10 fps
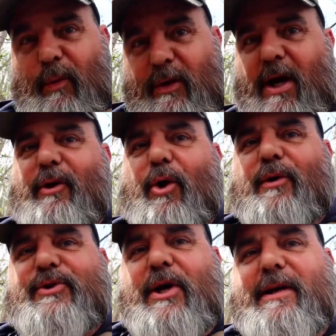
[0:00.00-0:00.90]
We got her
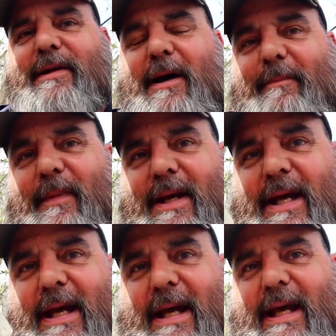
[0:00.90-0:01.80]
all signed up,
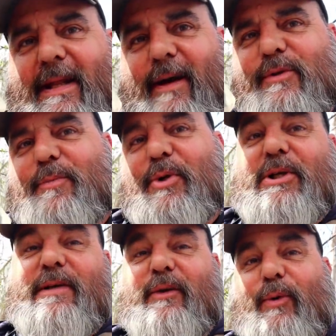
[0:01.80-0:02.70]
and that was a
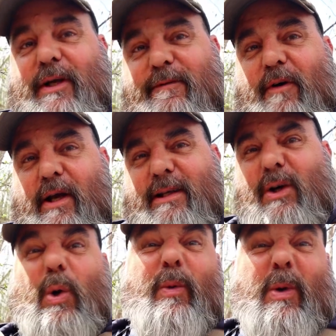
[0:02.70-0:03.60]
pretty quick find,
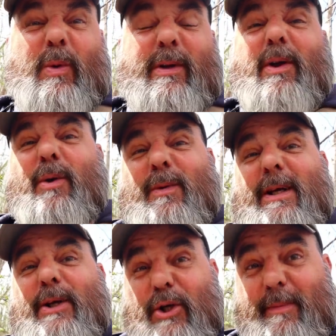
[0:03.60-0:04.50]
although, you know,
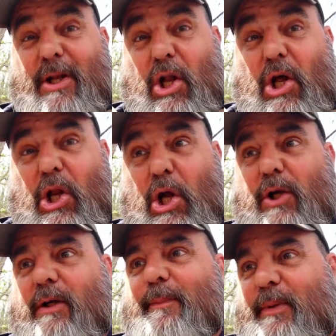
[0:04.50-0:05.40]
could have been a lot
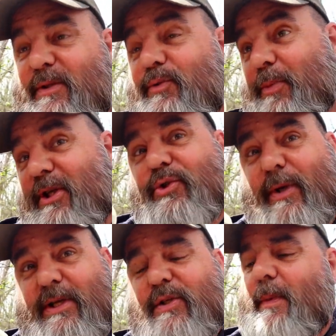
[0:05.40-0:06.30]
longer. Pretty
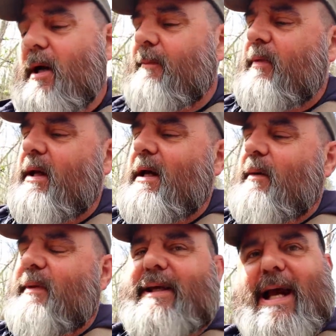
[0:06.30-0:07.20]
tricky spot.
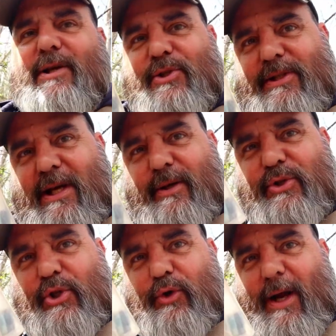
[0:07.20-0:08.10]
But the cache
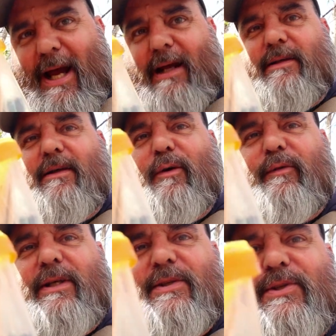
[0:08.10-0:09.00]
container's cracked. I don't know
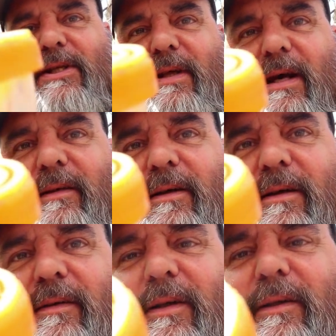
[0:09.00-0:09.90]
if you can see that.
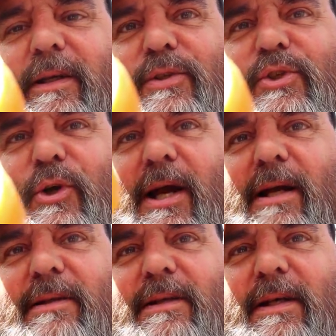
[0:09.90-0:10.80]
The lid is
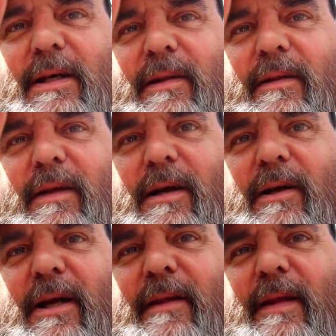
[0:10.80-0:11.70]
cracked
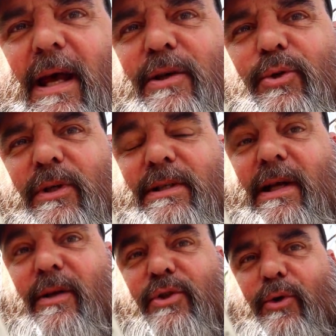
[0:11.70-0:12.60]
there, and the actual
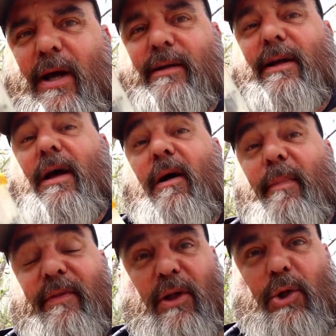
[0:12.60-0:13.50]
container is cracked,
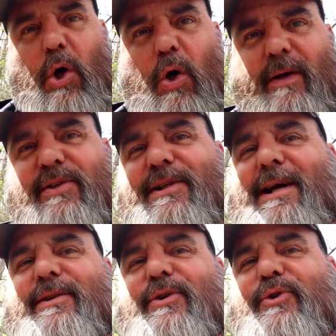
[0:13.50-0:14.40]
but the log is
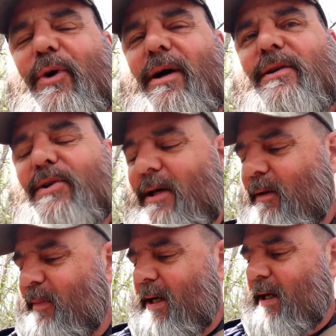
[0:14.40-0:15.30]
nice and dry inside
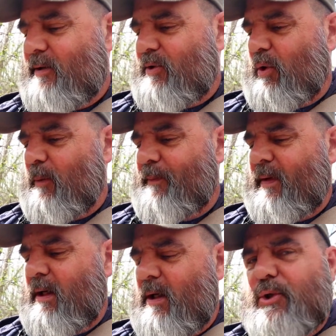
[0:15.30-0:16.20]
the bag. So
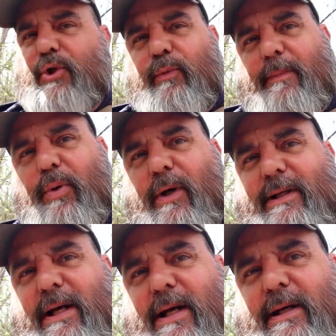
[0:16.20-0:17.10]
should we
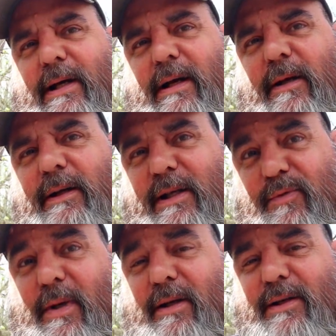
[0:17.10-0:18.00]
put a
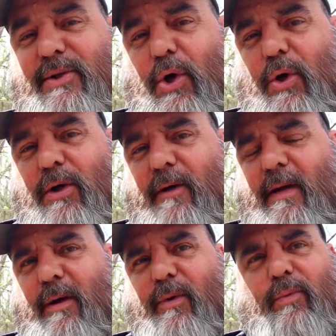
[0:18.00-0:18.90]
needs maintenance log on
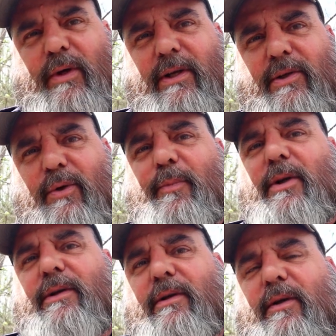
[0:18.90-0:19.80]
that one? What do you do?
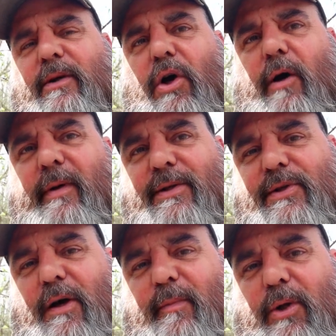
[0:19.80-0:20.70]
Put your comments
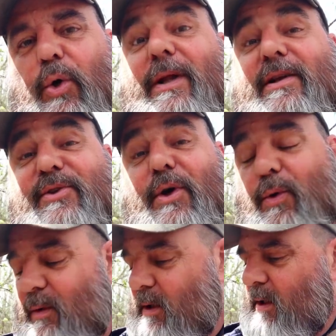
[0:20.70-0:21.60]
down below, let us
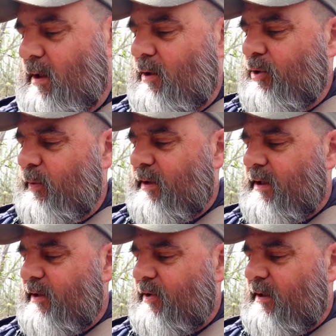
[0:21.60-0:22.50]
know. Should
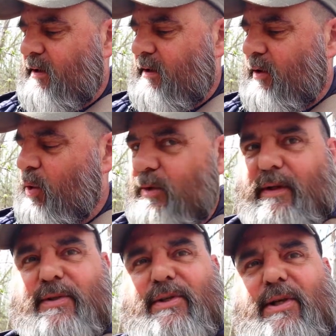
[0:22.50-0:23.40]
we send a note to
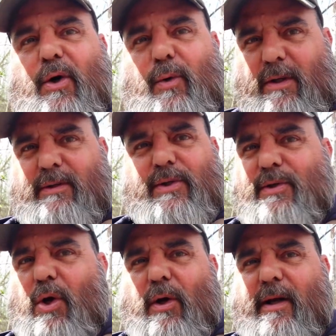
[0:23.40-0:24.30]
the CO or
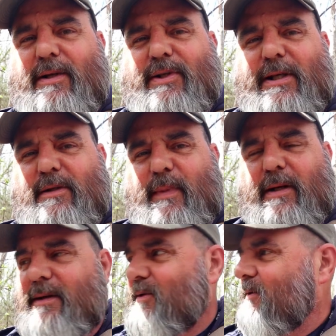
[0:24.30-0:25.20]
just log it as a needs
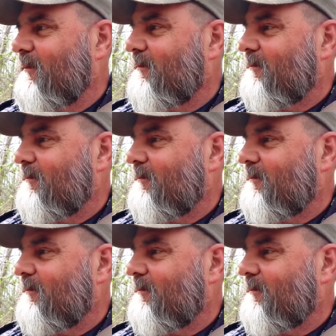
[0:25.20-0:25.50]
maintenance?